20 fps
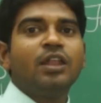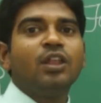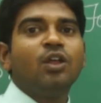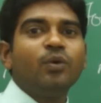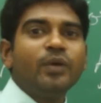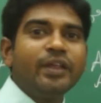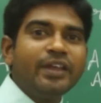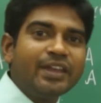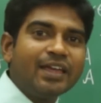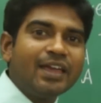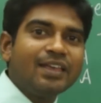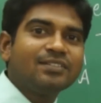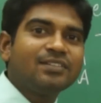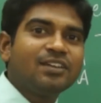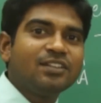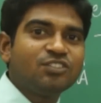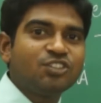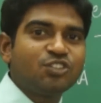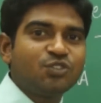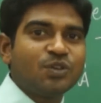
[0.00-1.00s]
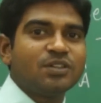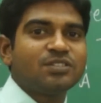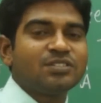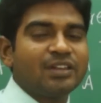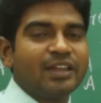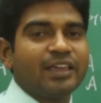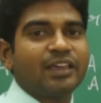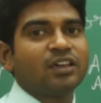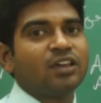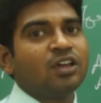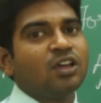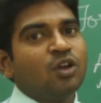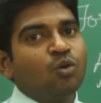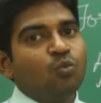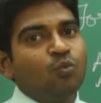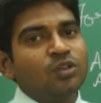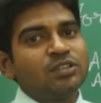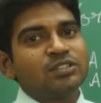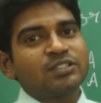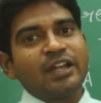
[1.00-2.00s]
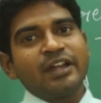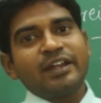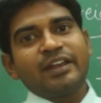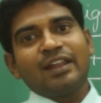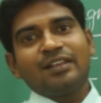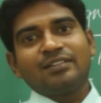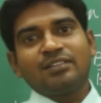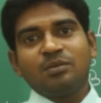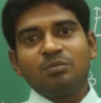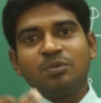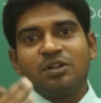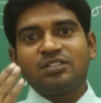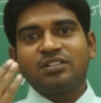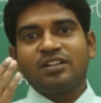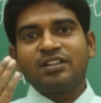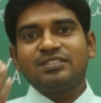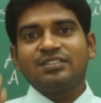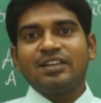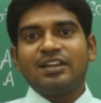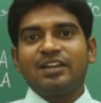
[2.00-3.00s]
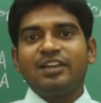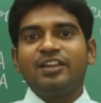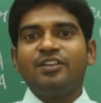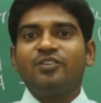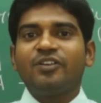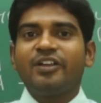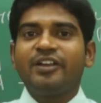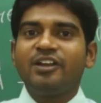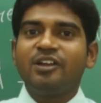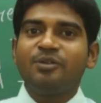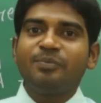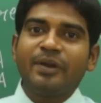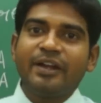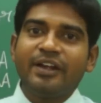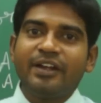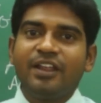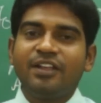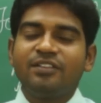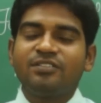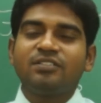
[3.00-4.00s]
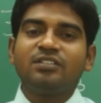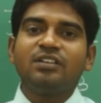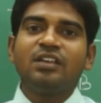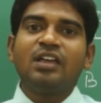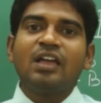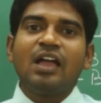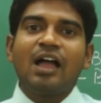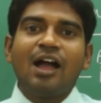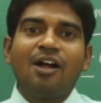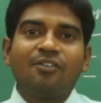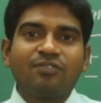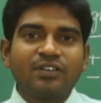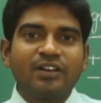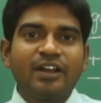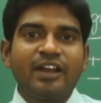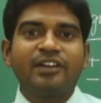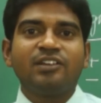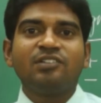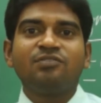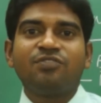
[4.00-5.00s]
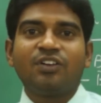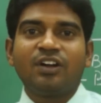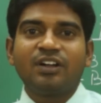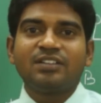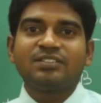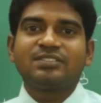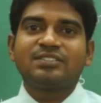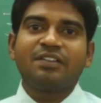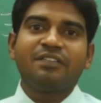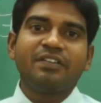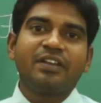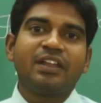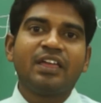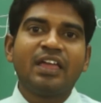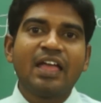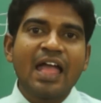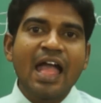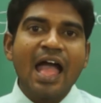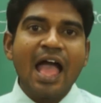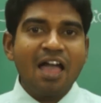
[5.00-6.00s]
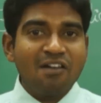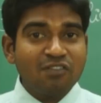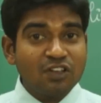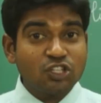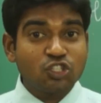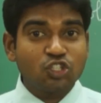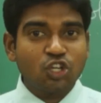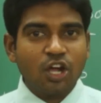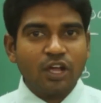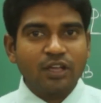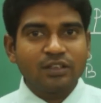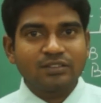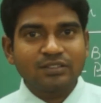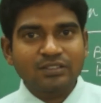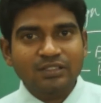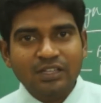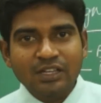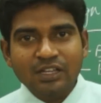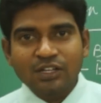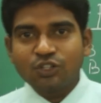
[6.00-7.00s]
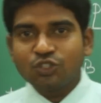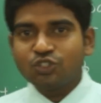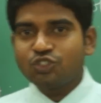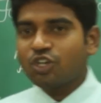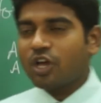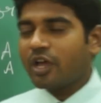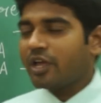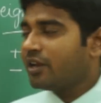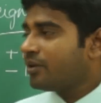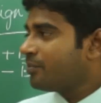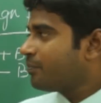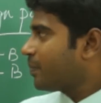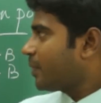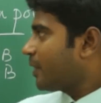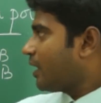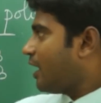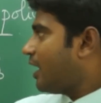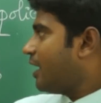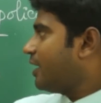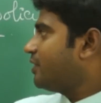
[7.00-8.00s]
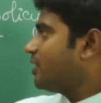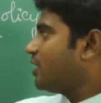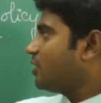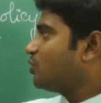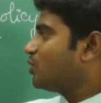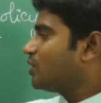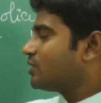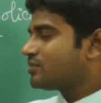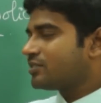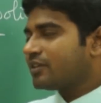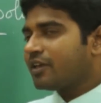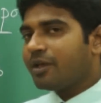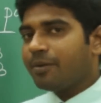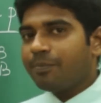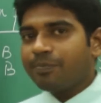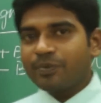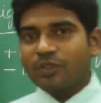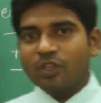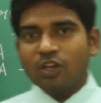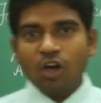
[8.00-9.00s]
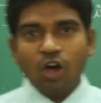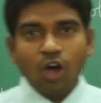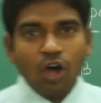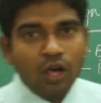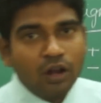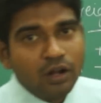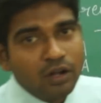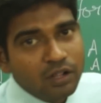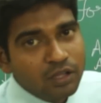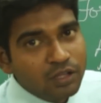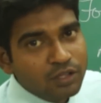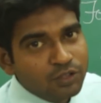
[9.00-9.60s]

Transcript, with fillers: Now India is in a situation like which country has emerged recently into an independent nation after 1947 have a choice to join either USA or